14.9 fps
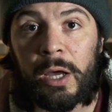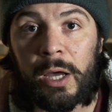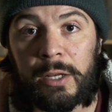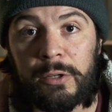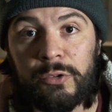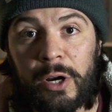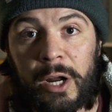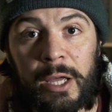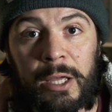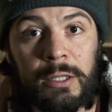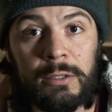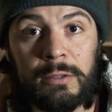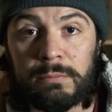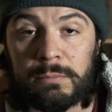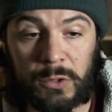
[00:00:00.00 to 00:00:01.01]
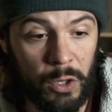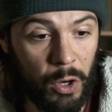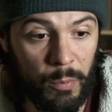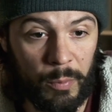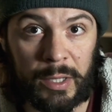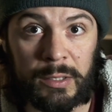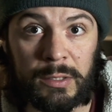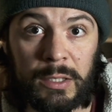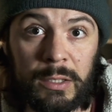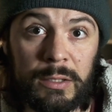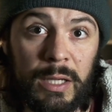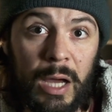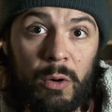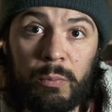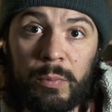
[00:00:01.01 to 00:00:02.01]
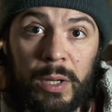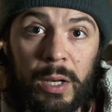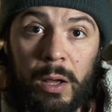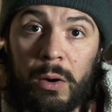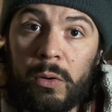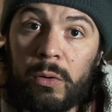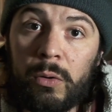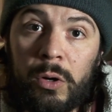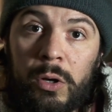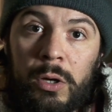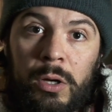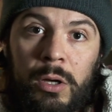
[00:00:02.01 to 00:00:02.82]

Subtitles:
and try commenting down below